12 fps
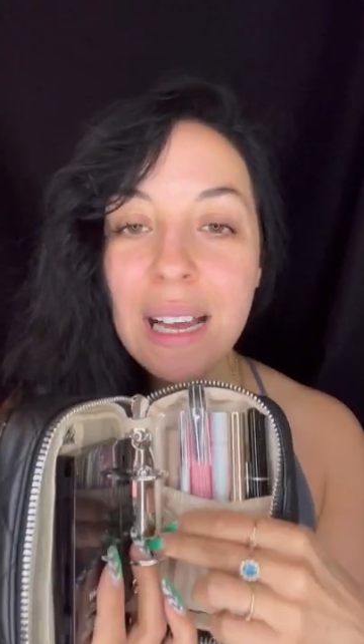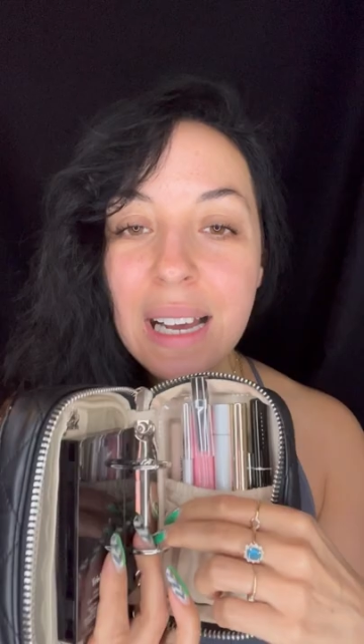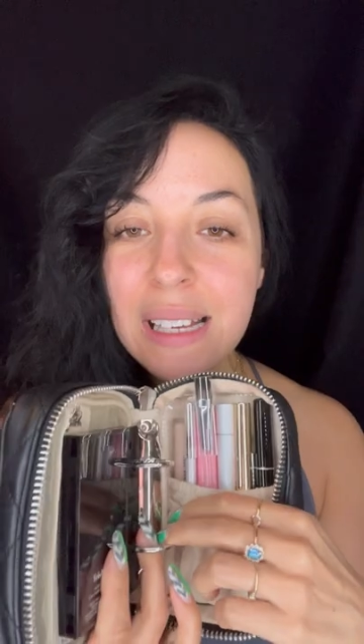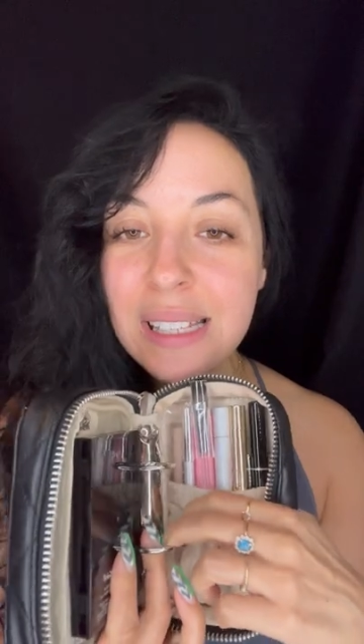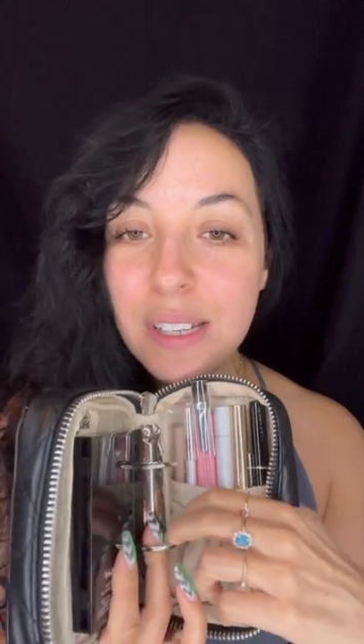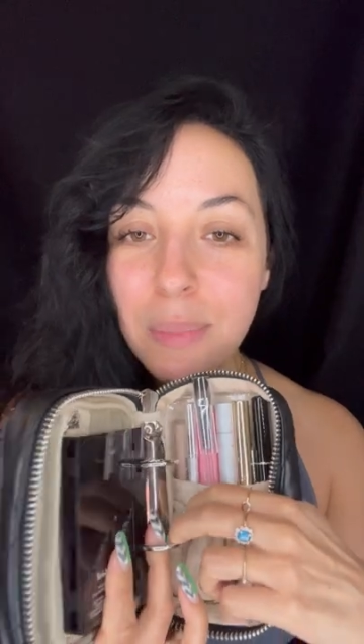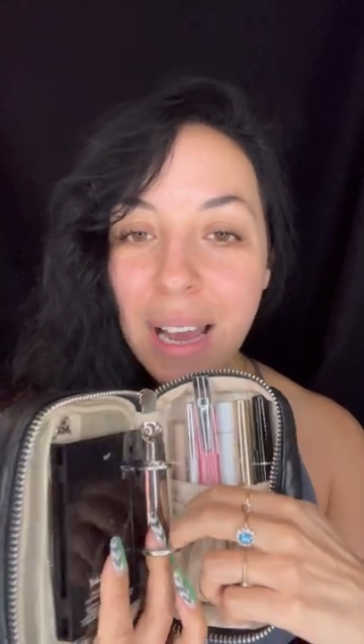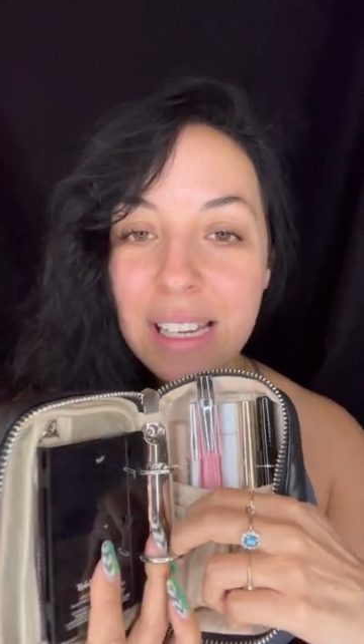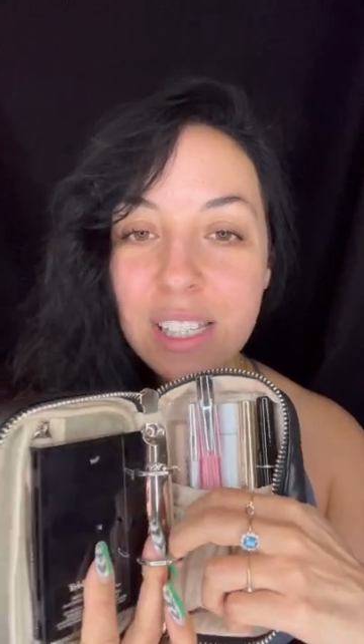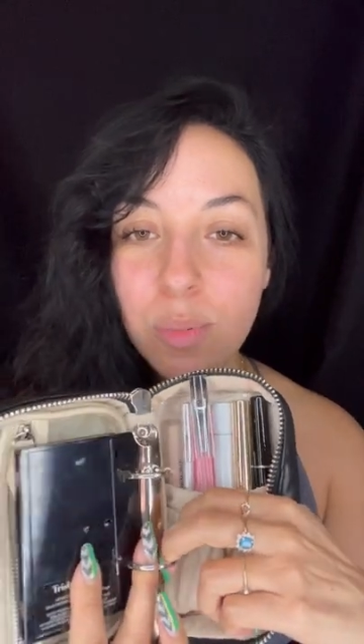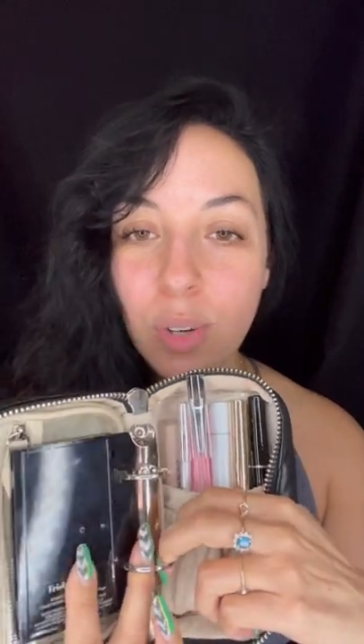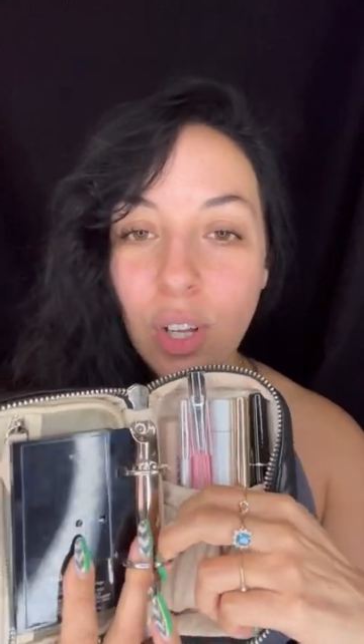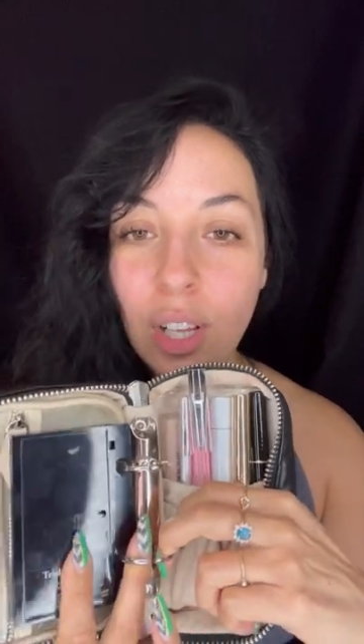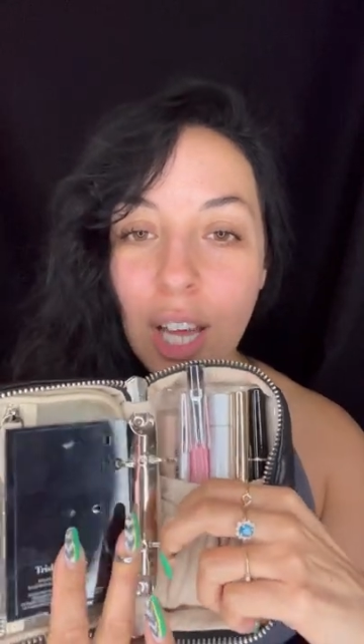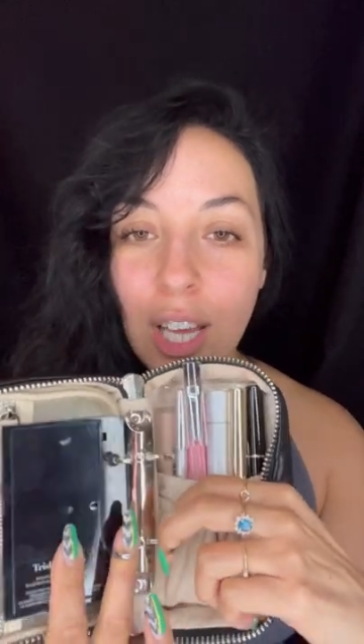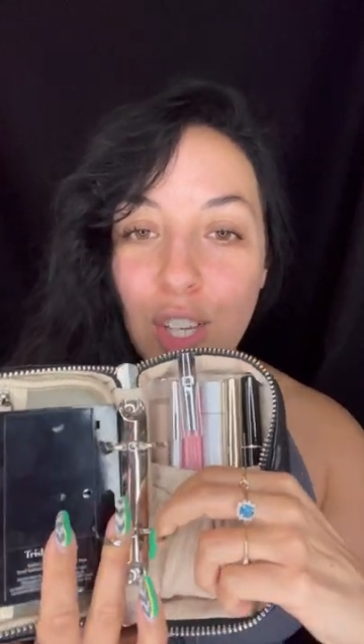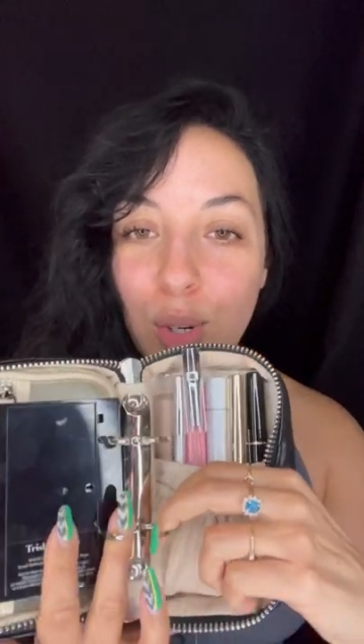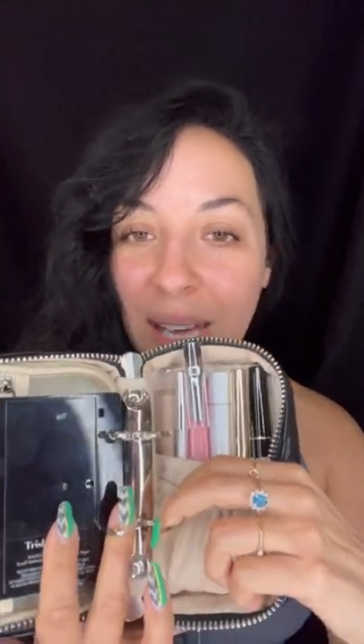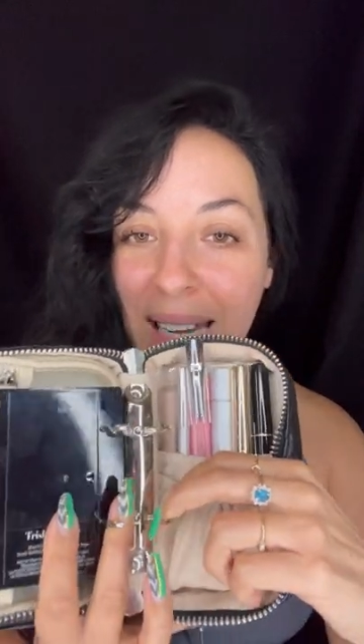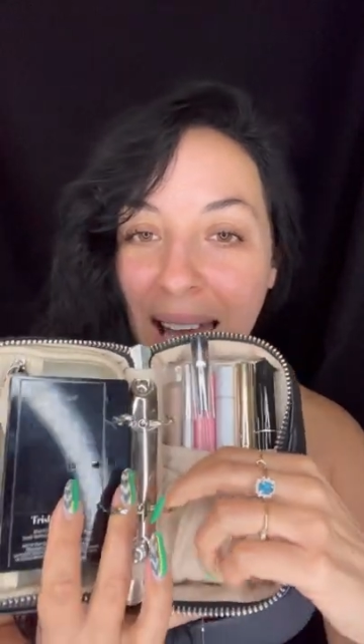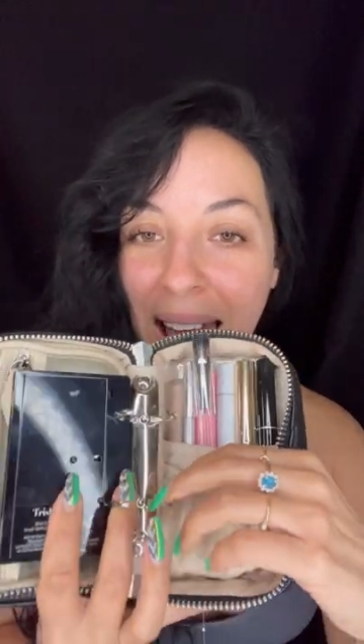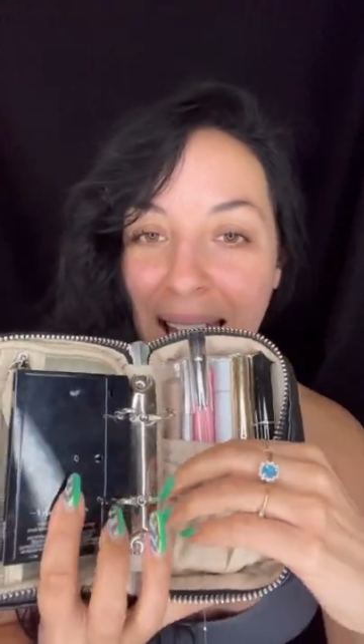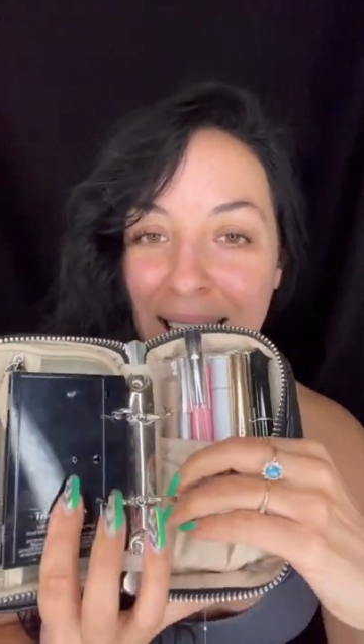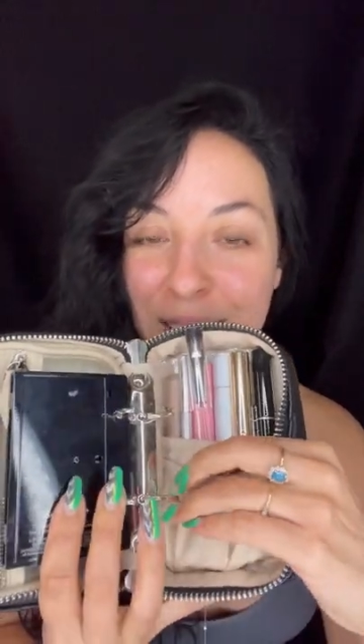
customizable. You can add